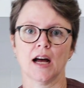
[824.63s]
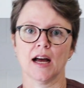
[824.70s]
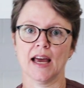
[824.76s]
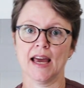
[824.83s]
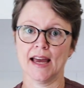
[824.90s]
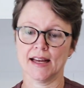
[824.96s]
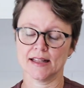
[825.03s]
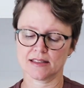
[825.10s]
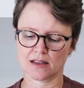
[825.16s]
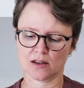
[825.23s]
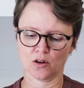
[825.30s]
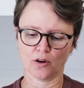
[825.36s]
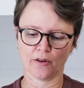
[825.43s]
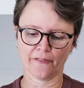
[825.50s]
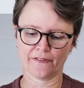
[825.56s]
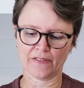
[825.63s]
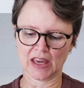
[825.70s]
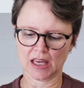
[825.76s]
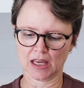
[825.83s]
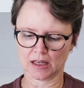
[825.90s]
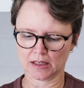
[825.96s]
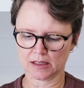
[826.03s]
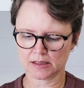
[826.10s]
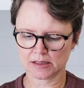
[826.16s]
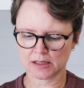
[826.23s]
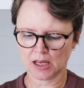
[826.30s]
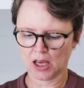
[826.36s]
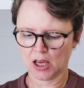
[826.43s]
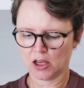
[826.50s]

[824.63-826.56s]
hands and your fingers.